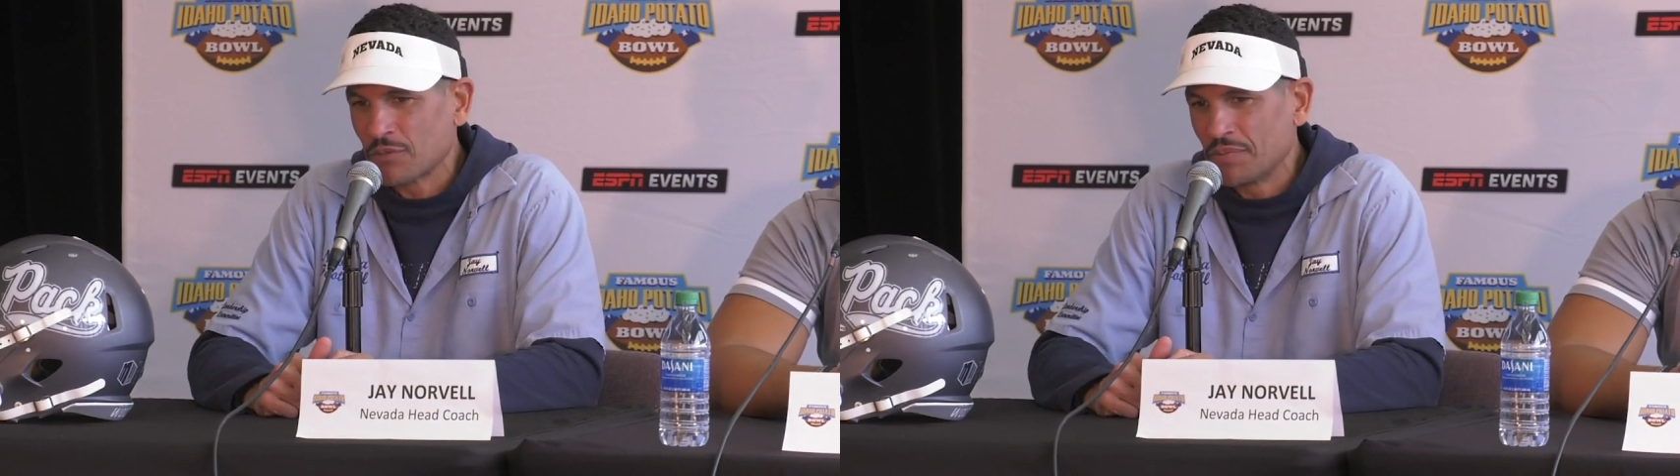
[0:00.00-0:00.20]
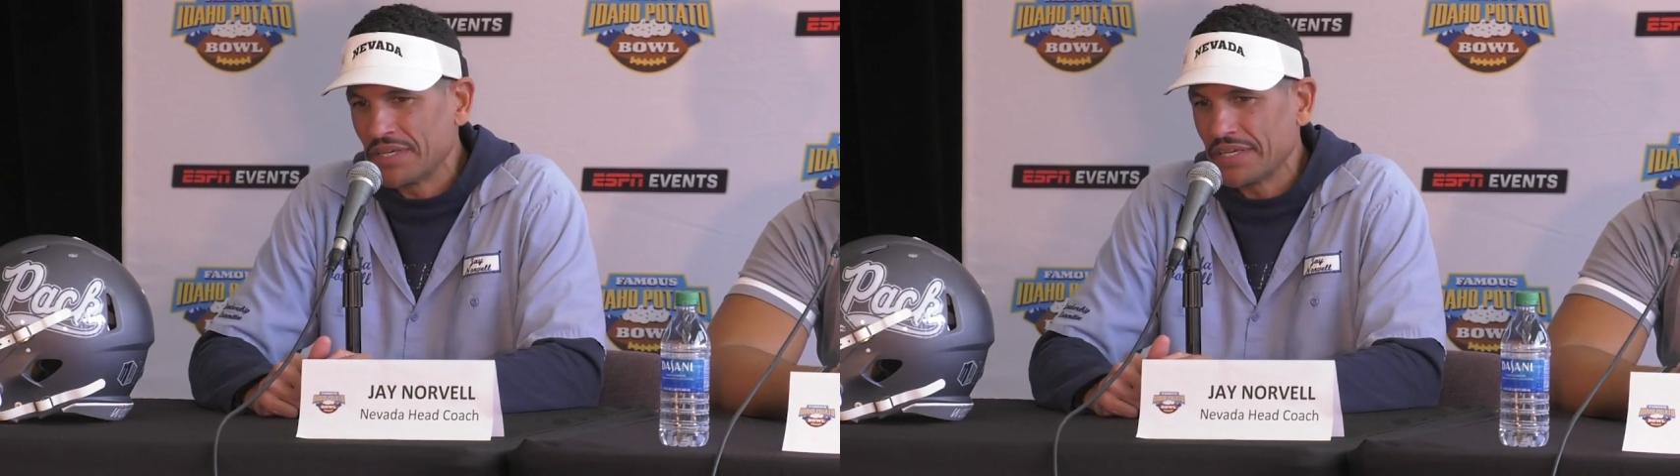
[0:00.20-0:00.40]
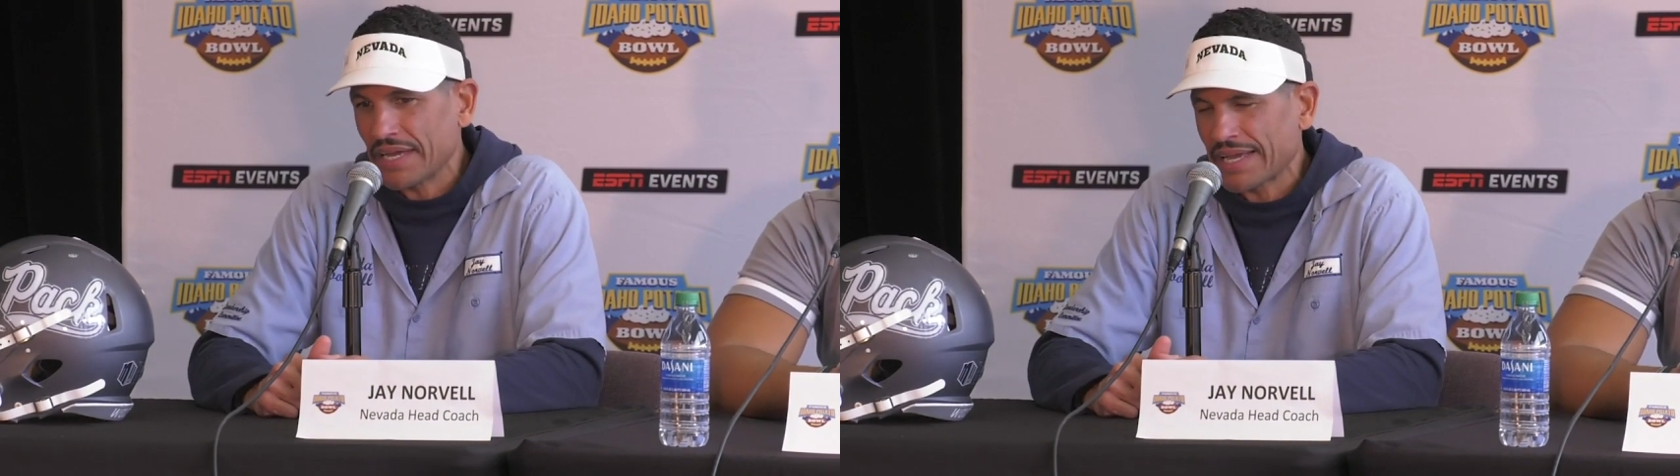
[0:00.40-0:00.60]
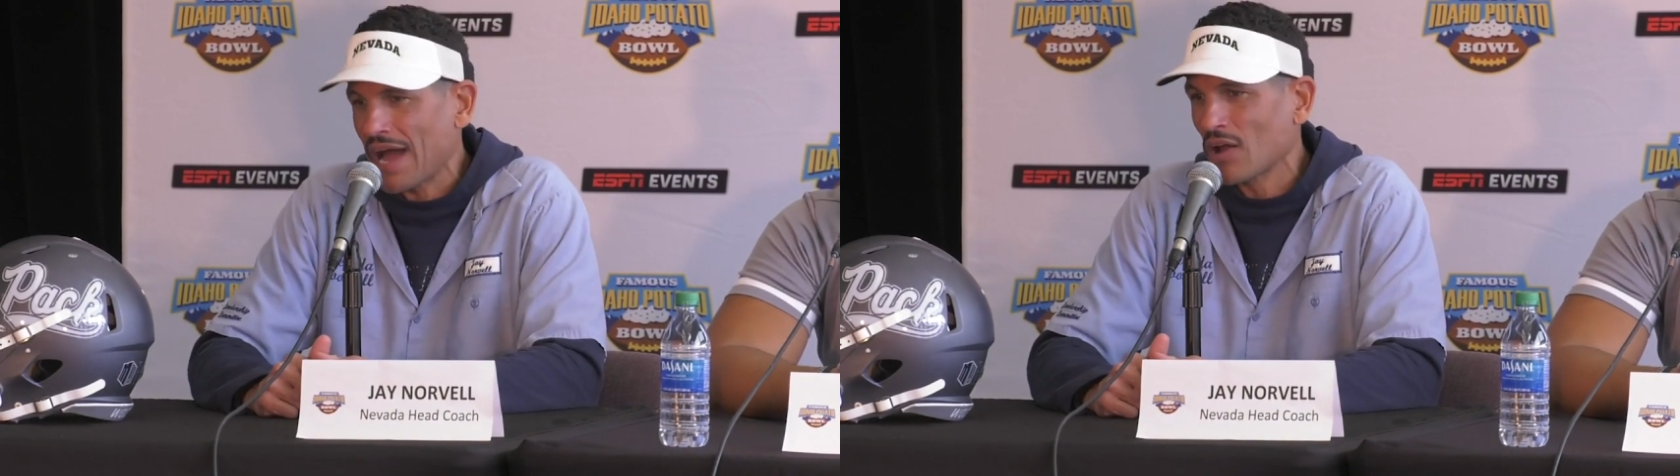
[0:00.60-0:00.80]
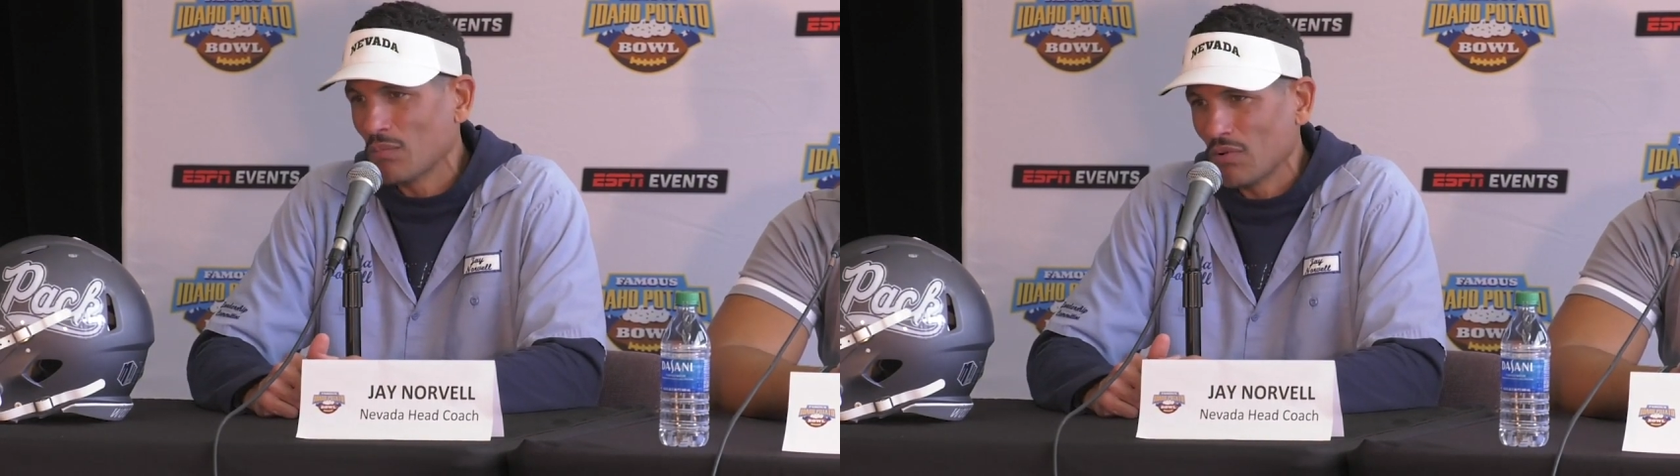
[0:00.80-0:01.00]
to be
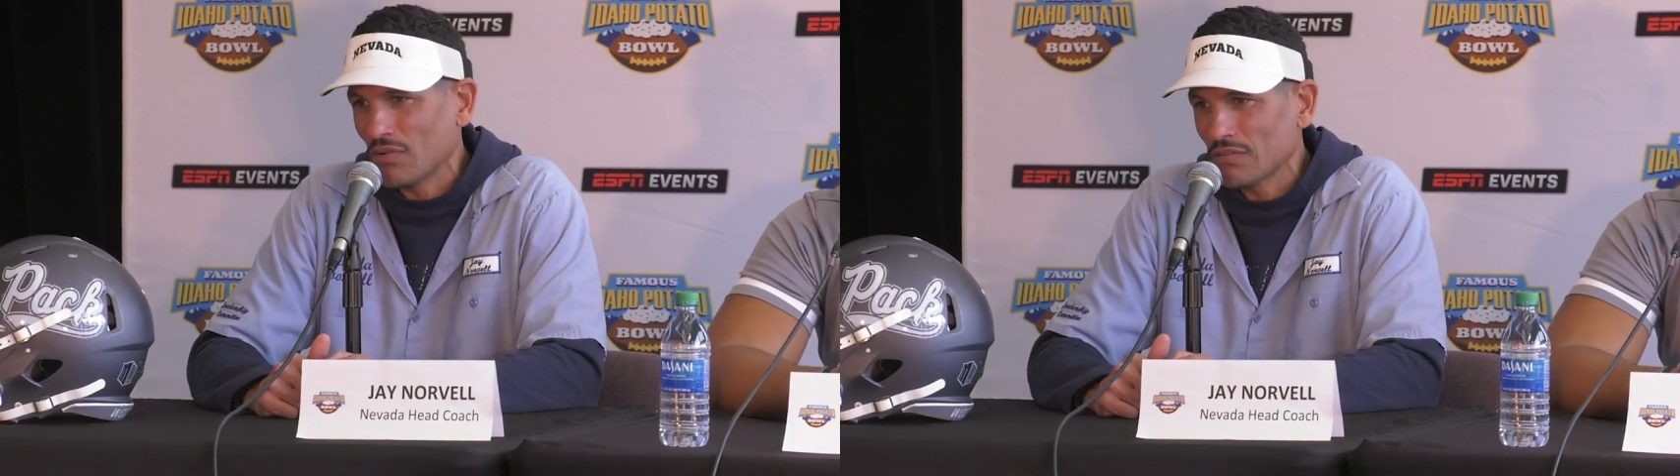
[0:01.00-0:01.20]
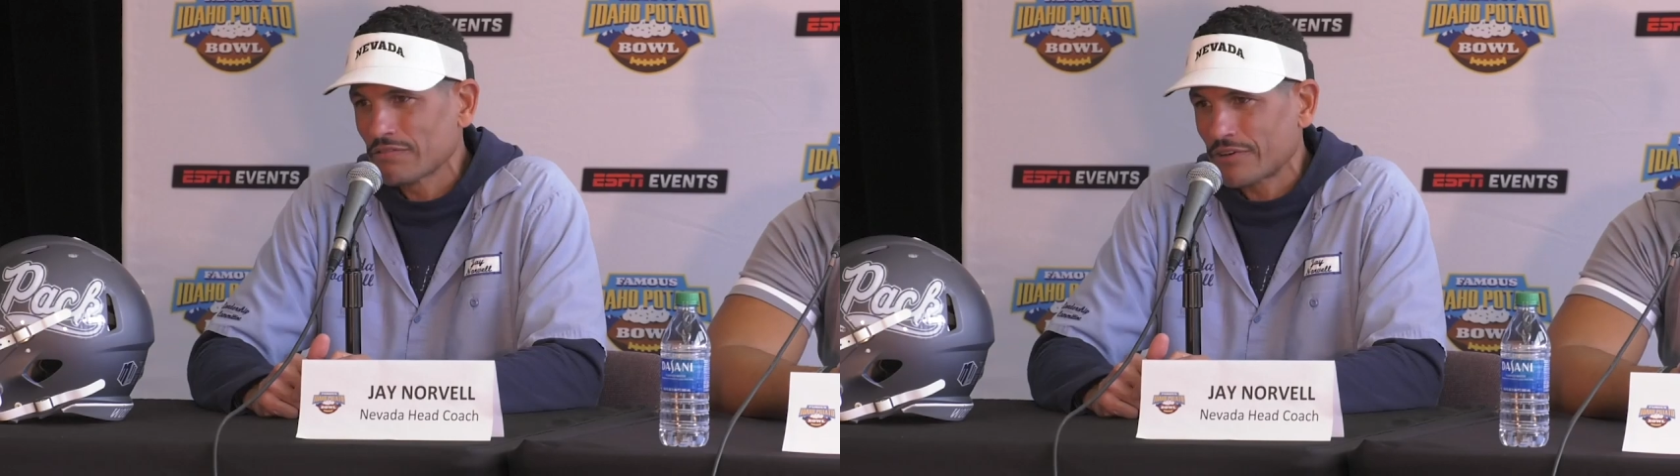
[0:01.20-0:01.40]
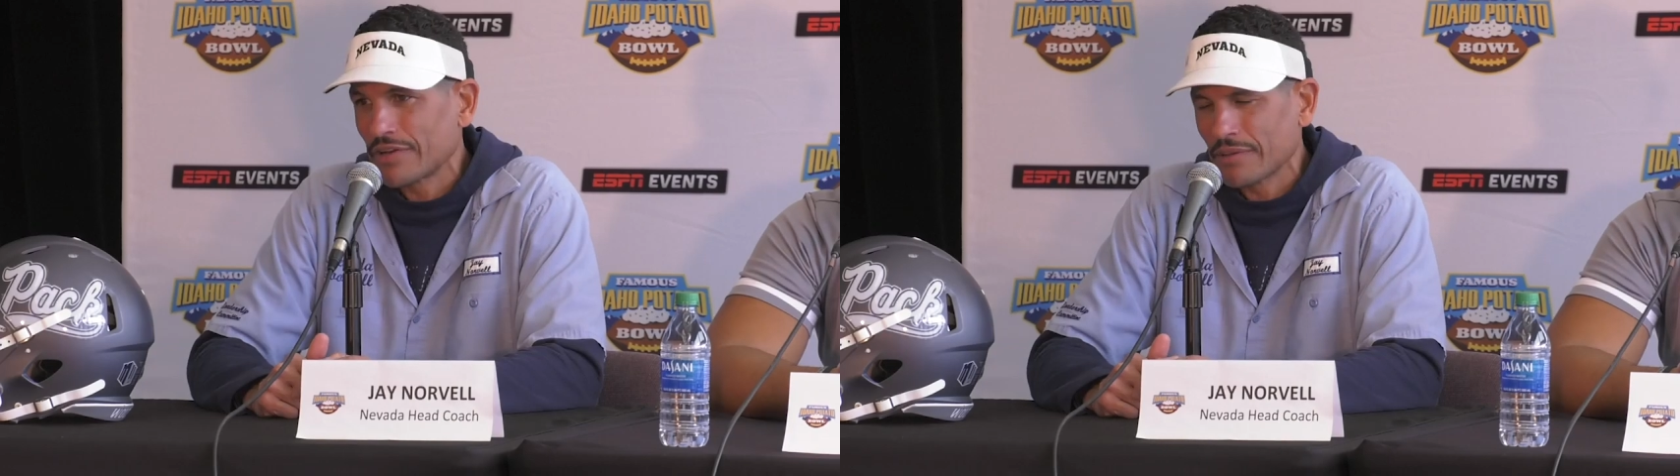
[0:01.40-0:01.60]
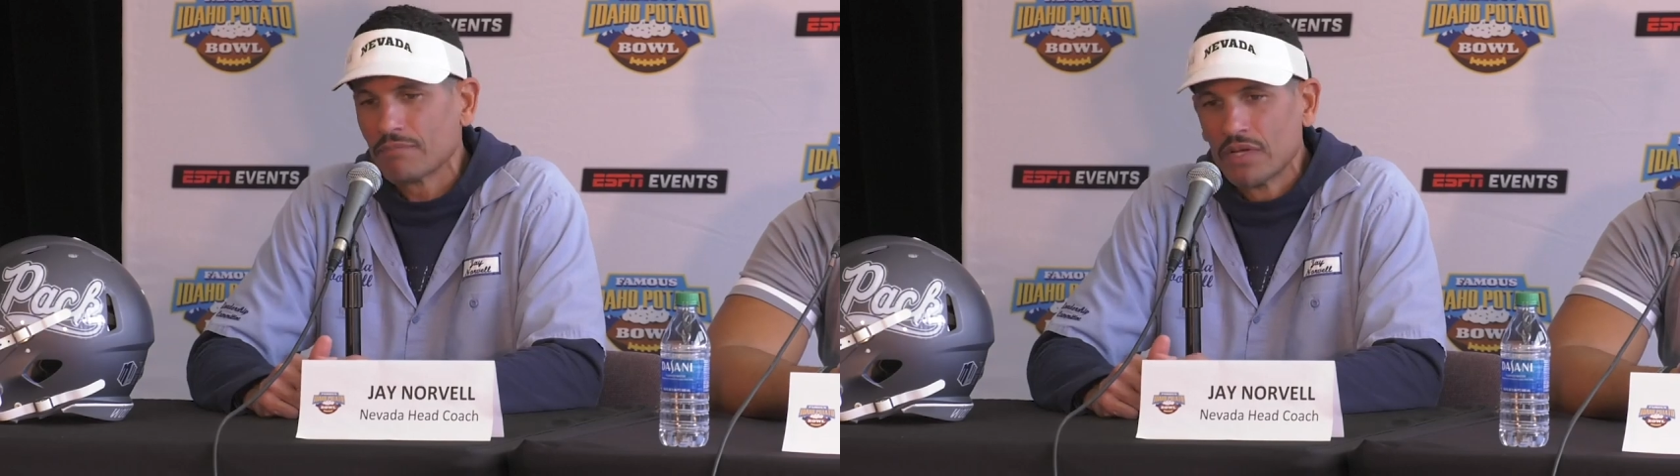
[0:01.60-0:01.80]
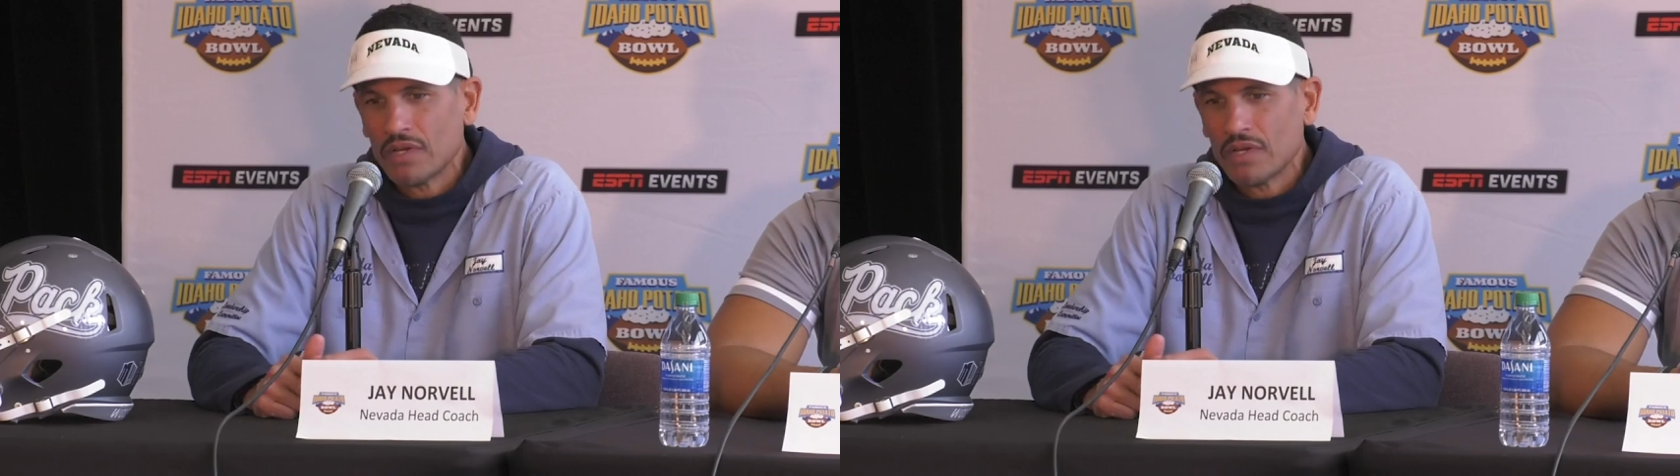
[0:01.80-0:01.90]
accountable for him.